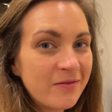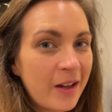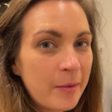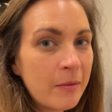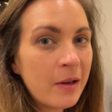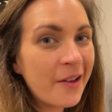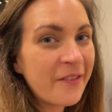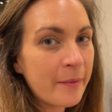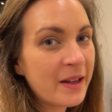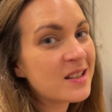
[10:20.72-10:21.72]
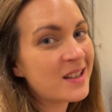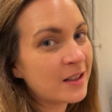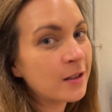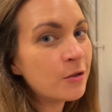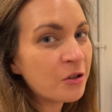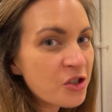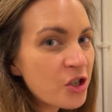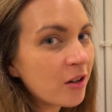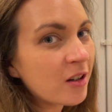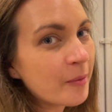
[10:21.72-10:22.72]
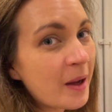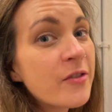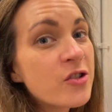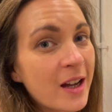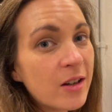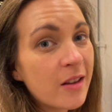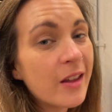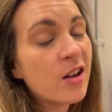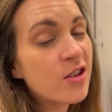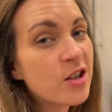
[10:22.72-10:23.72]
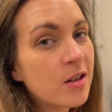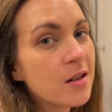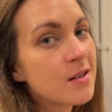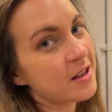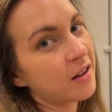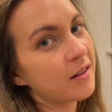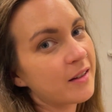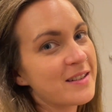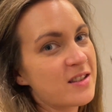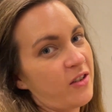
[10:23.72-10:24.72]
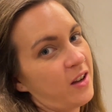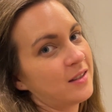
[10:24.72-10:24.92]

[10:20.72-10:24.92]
Family were laughing at me because I didn't order chocolate. But I've tried all of their hot chocolate, so it's fine.